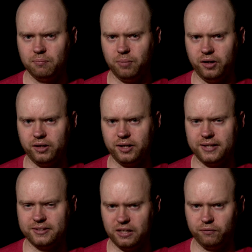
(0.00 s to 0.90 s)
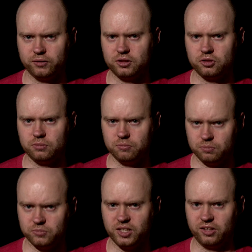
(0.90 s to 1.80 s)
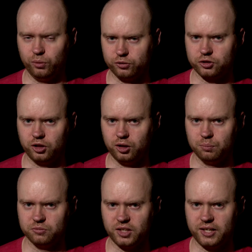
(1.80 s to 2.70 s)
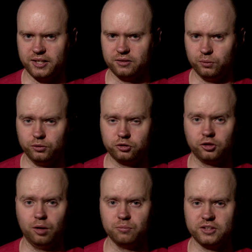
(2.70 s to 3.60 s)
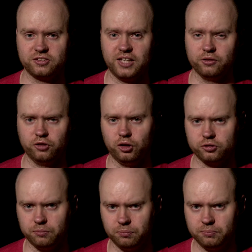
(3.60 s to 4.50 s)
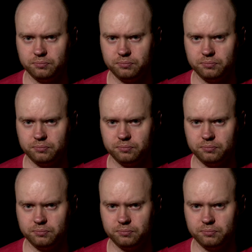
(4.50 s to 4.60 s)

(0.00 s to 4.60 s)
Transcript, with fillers: but I definitely did it on drums, and on drums it sounds awesome.